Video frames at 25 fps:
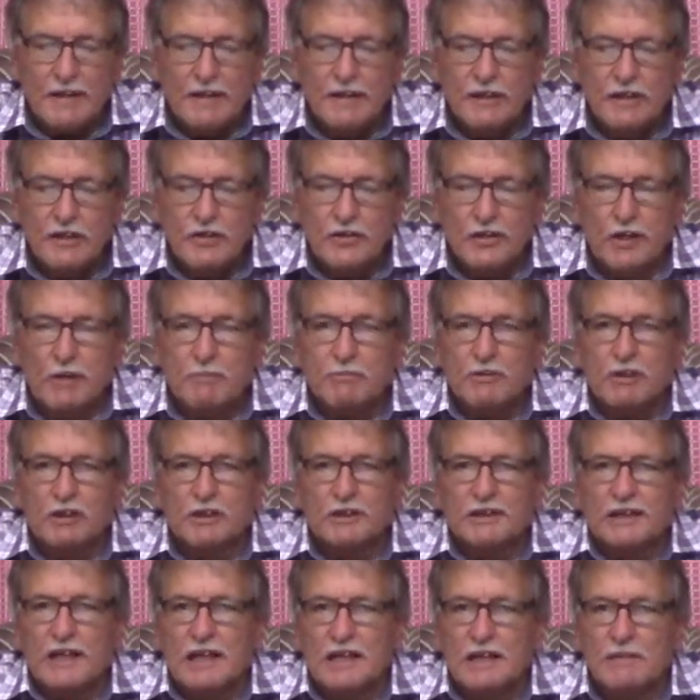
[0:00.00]
It's not
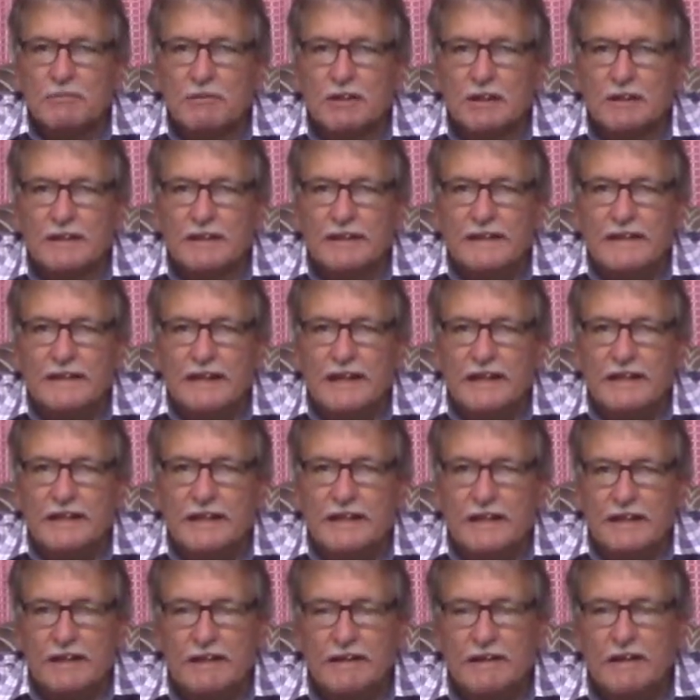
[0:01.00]
obtainable in
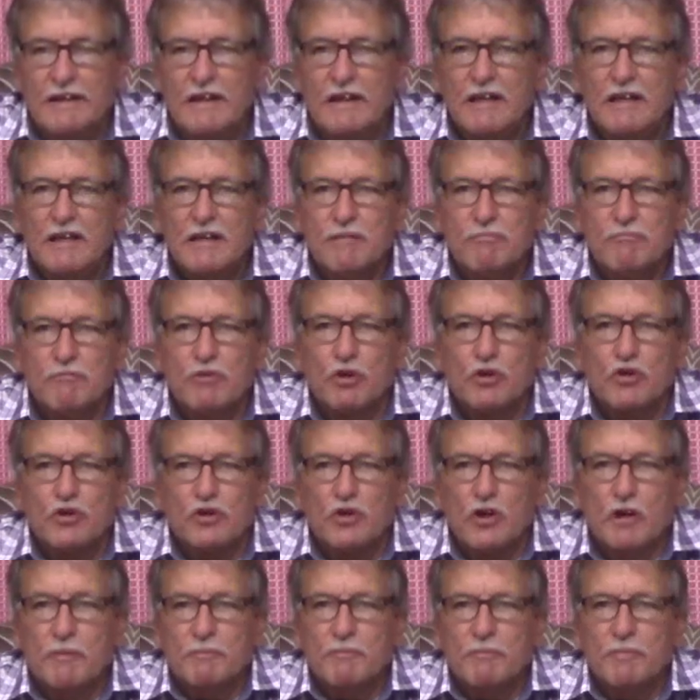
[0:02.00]
any
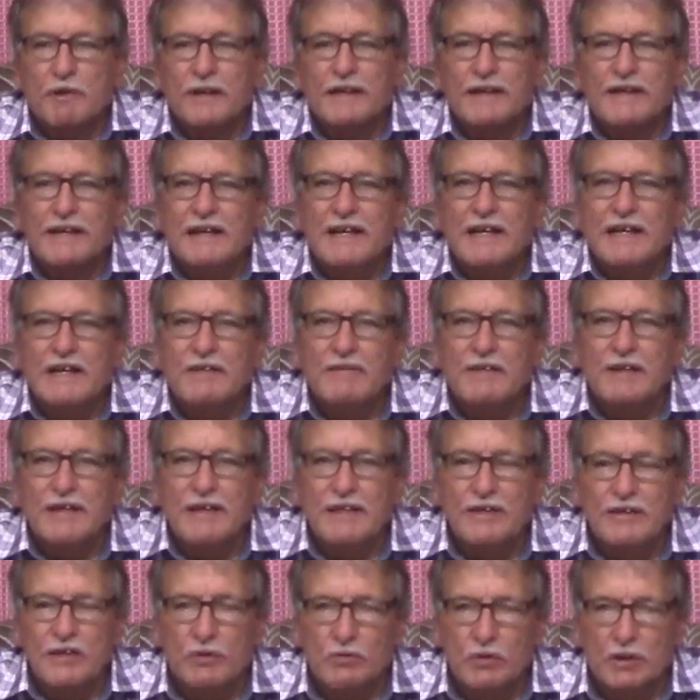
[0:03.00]
bookshop ever
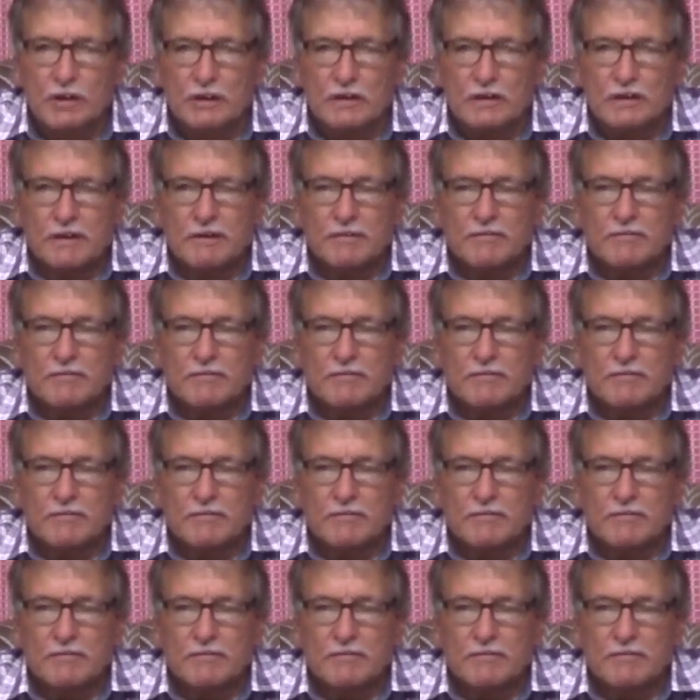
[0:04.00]
in the world,